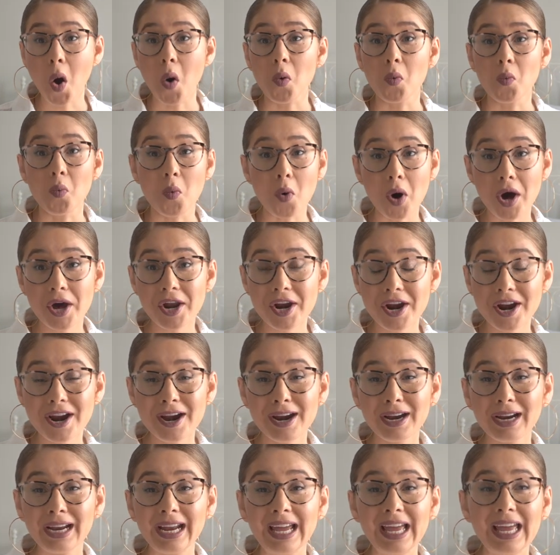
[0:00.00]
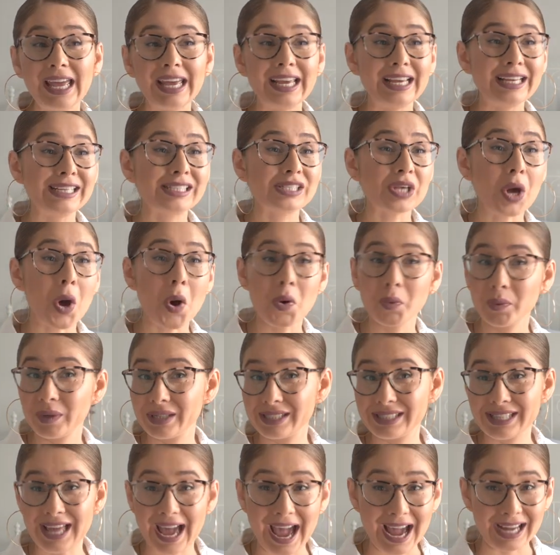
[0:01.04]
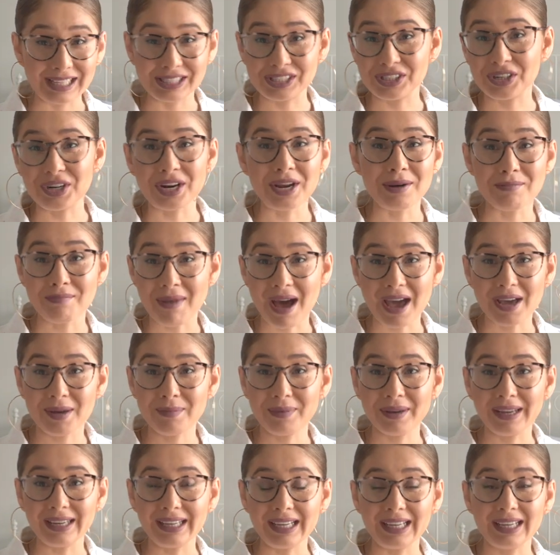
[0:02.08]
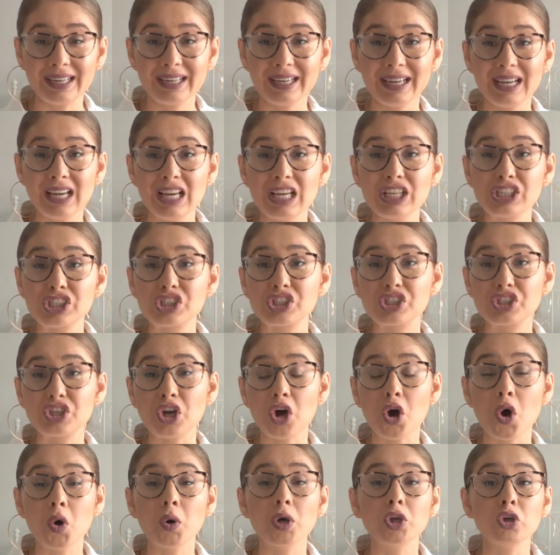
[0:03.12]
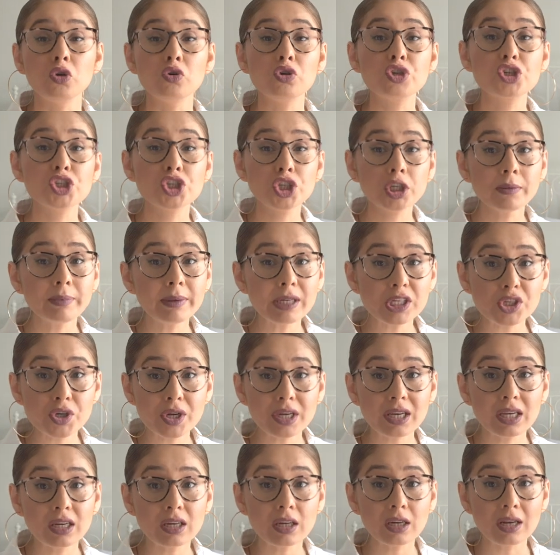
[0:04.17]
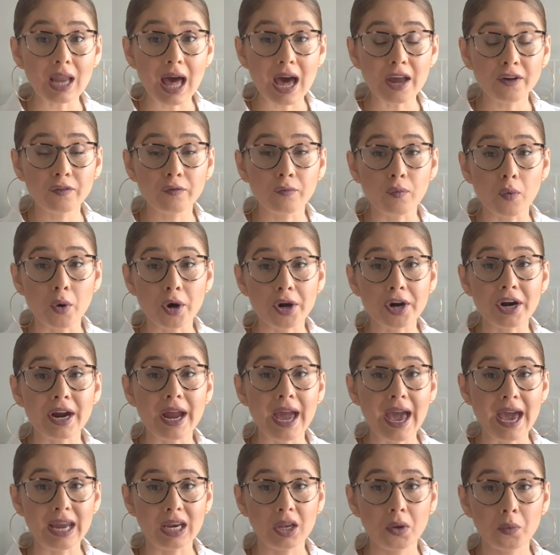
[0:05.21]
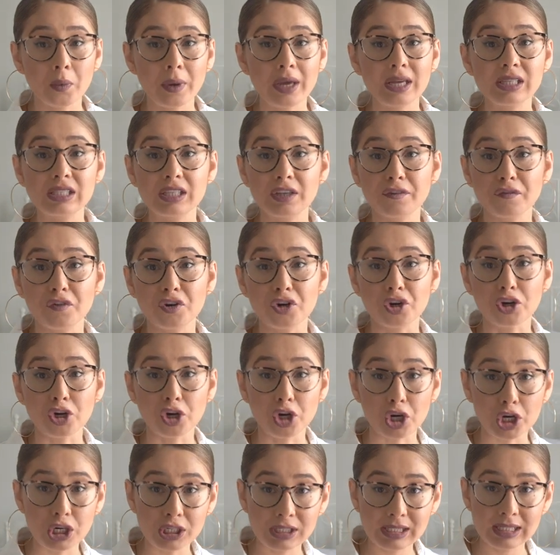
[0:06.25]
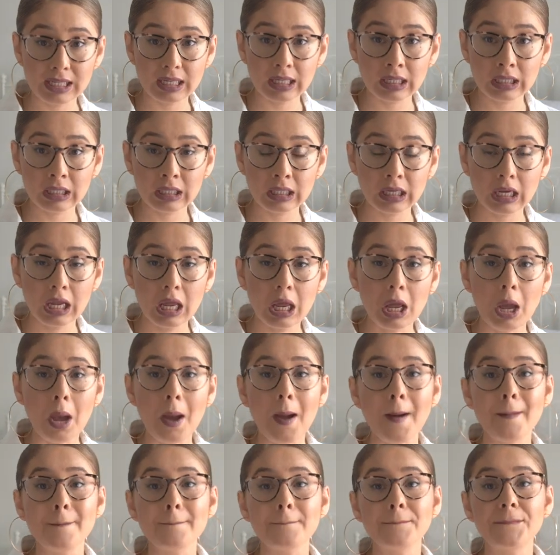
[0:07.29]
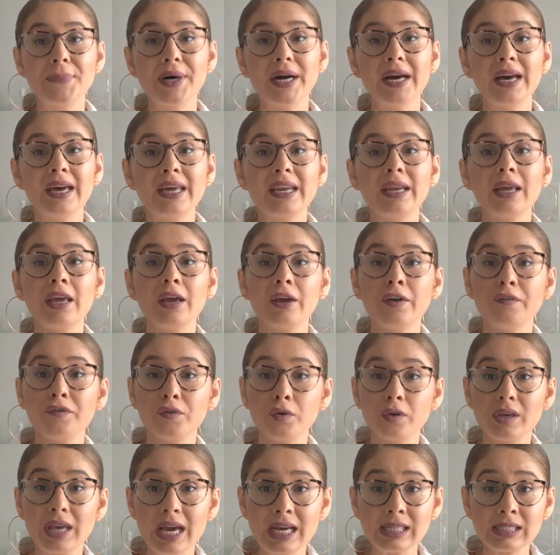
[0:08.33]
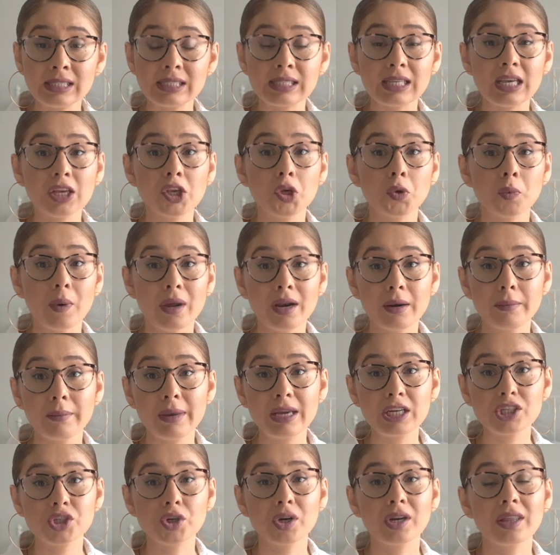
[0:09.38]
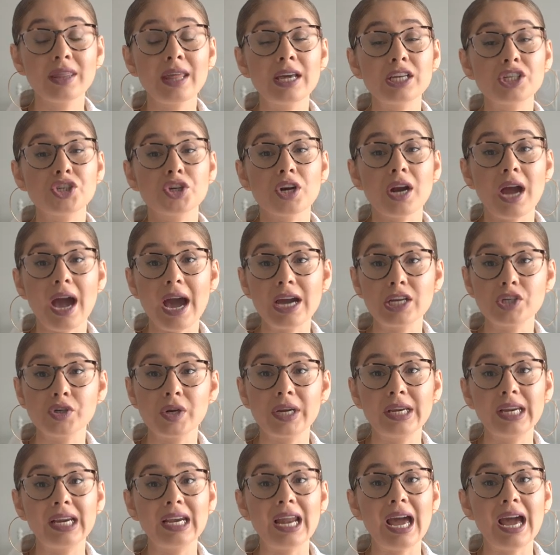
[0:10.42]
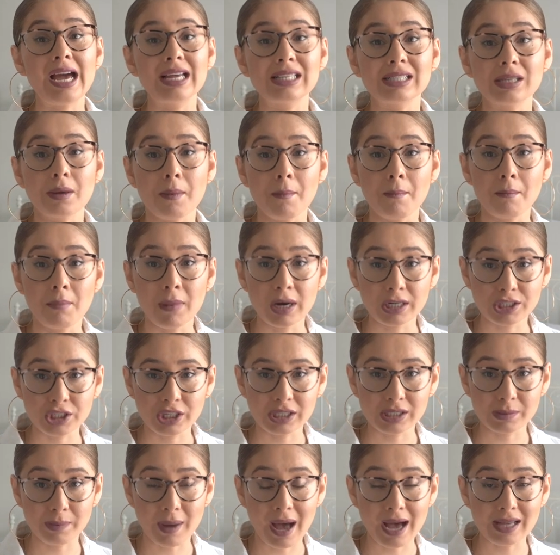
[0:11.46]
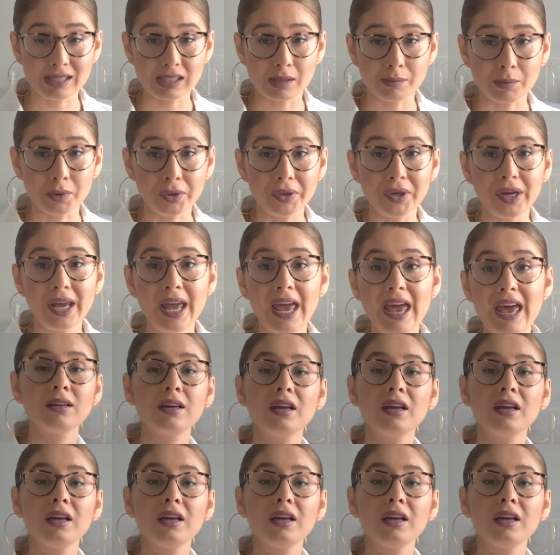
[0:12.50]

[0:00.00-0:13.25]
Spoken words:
Water is always the answer, in my opinion. So you should be drinking a lot of water anyways if you're nursing. But if you get sick, you want to make sure that you're hydrating as much as possible.